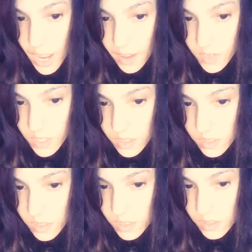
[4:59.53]
the
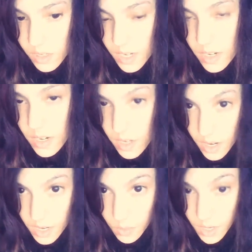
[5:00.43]
esper wrote
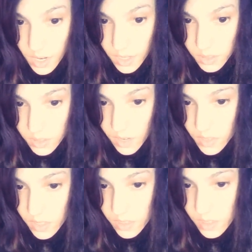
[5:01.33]
or copying
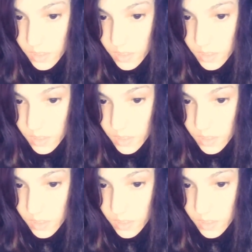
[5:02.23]
them.